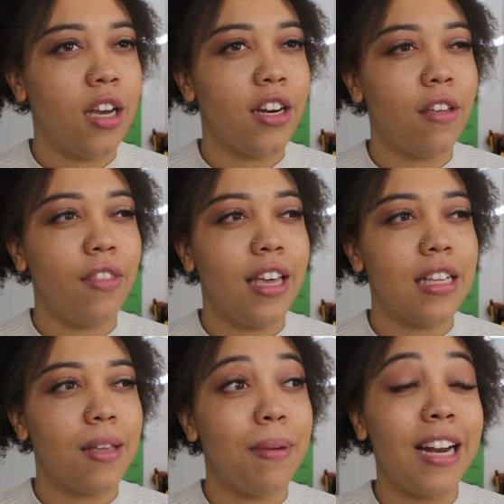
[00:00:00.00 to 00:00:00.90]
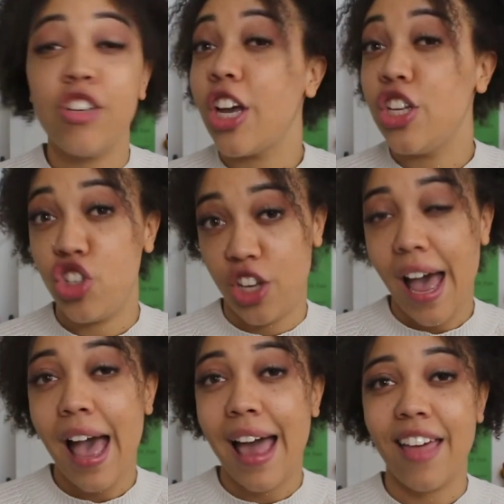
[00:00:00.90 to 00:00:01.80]
I don't think it's completely changed
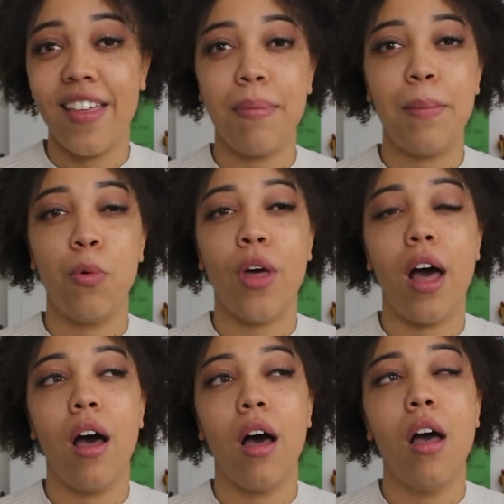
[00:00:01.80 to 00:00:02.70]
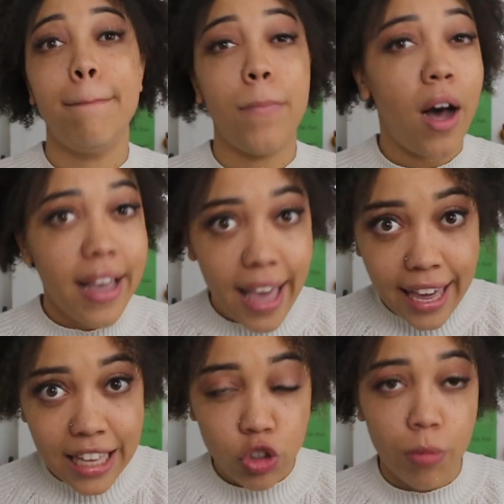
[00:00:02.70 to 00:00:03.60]
yet, and I think people that are my
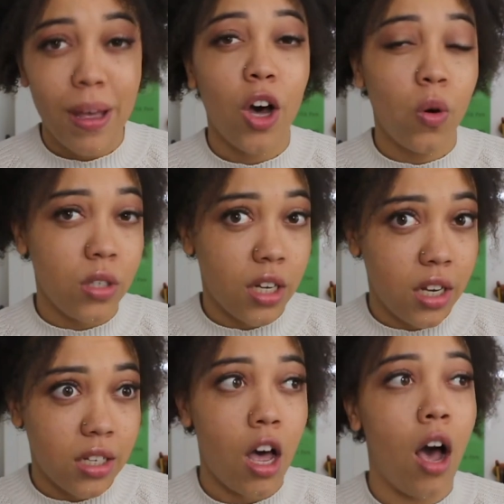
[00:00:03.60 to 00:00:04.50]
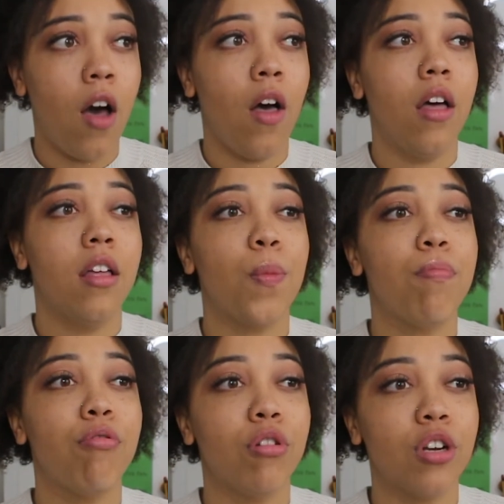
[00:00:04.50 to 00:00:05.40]
age or a bit older are the
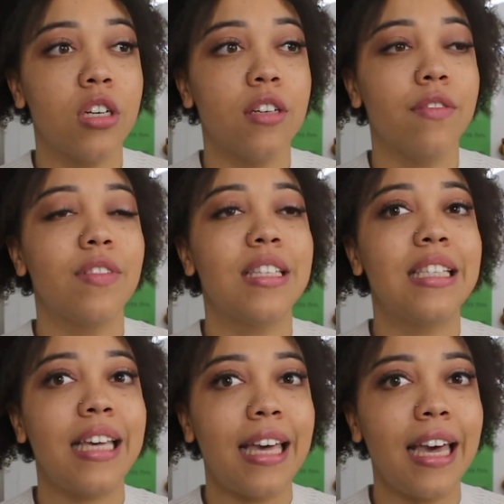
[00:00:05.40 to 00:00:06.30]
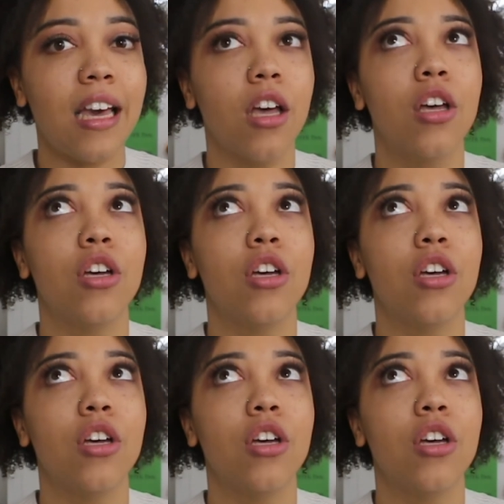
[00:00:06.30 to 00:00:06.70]
product of seeing